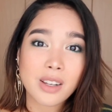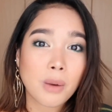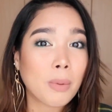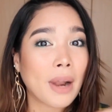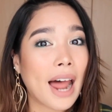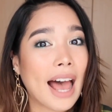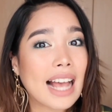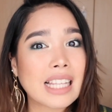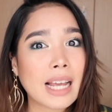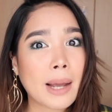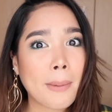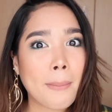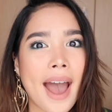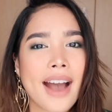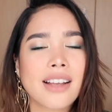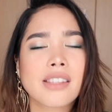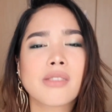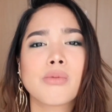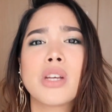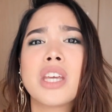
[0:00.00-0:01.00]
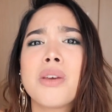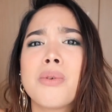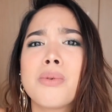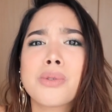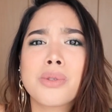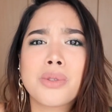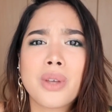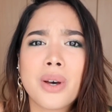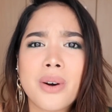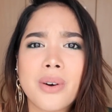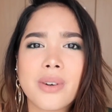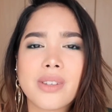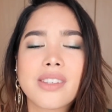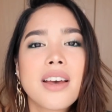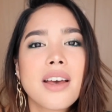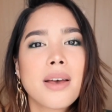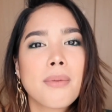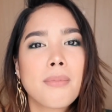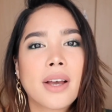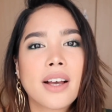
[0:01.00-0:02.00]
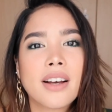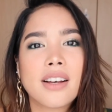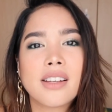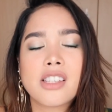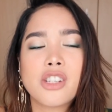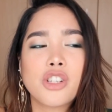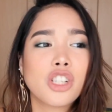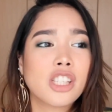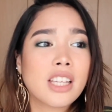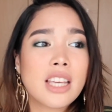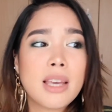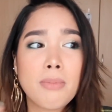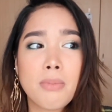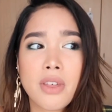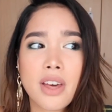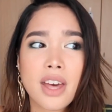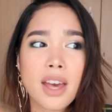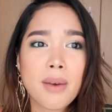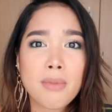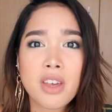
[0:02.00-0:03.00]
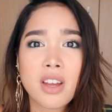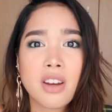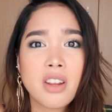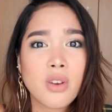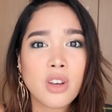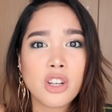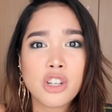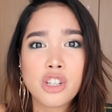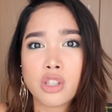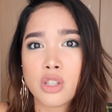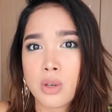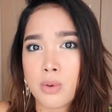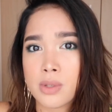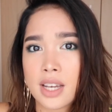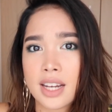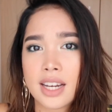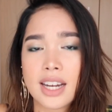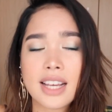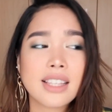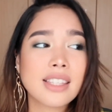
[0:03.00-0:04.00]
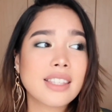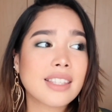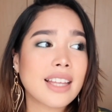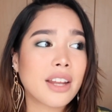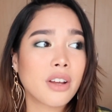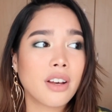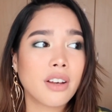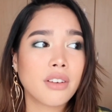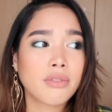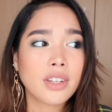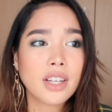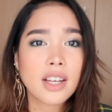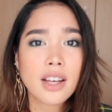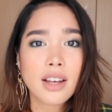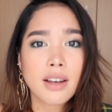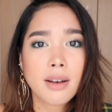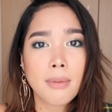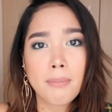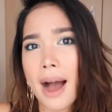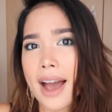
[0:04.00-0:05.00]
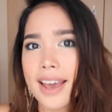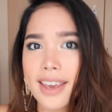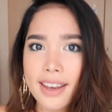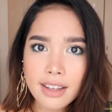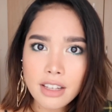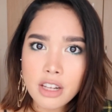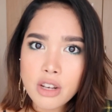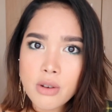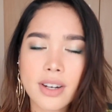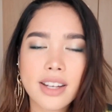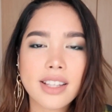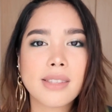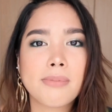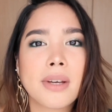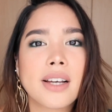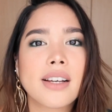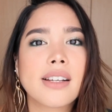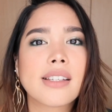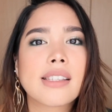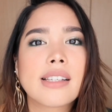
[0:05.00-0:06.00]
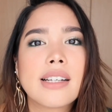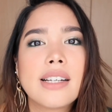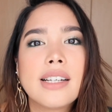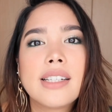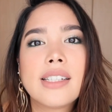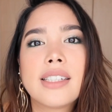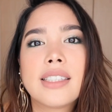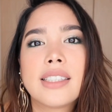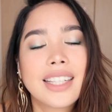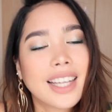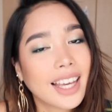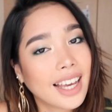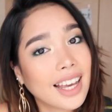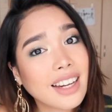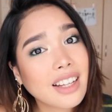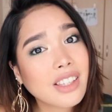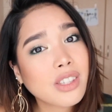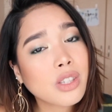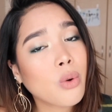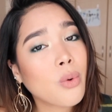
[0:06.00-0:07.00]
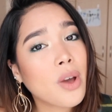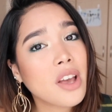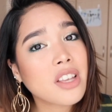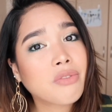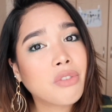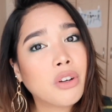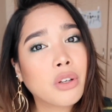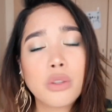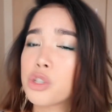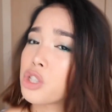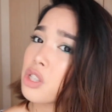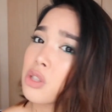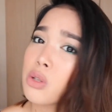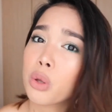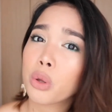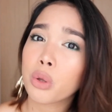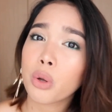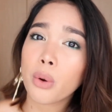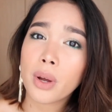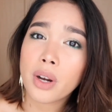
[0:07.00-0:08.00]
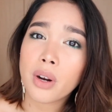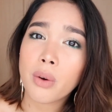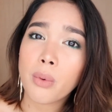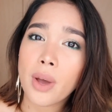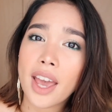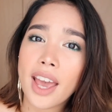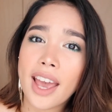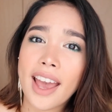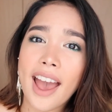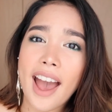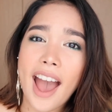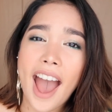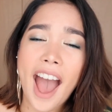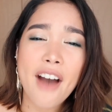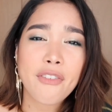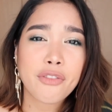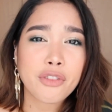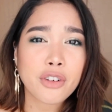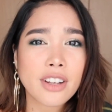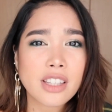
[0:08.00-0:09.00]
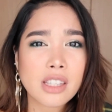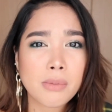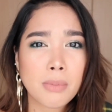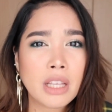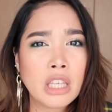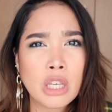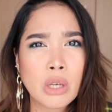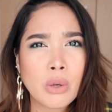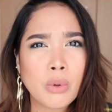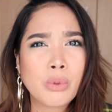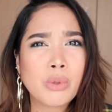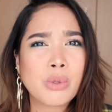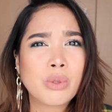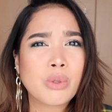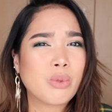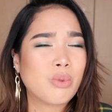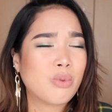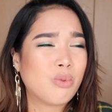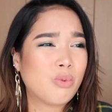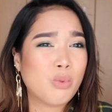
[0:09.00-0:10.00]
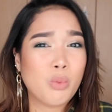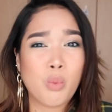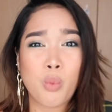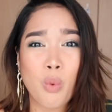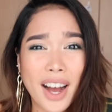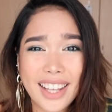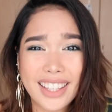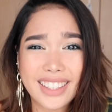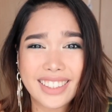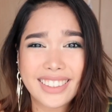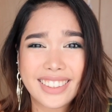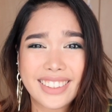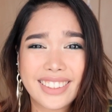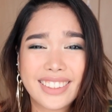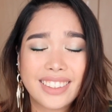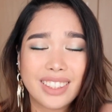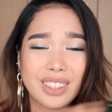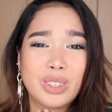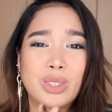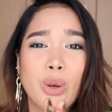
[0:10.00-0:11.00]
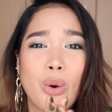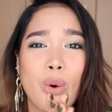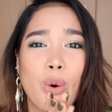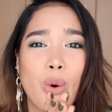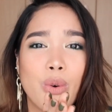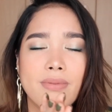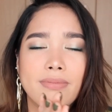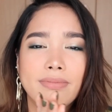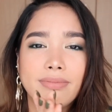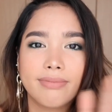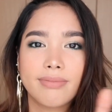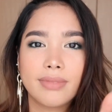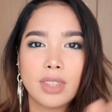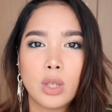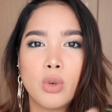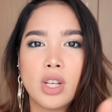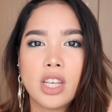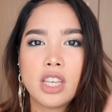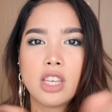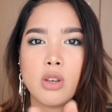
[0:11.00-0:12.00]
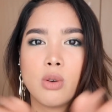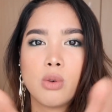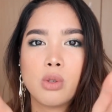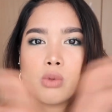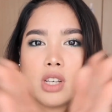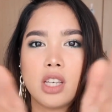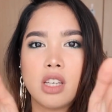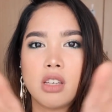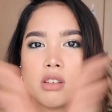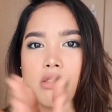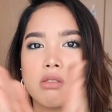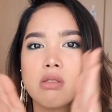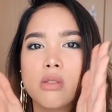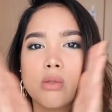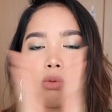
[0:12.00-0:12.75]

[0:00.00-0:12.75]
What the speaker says: or plastic bags. Reuse those because you just keep them and then you can just use it instead of buying new ones, because again, it's so wasteful just to throw it away after it's been used once. So reuse, reuse,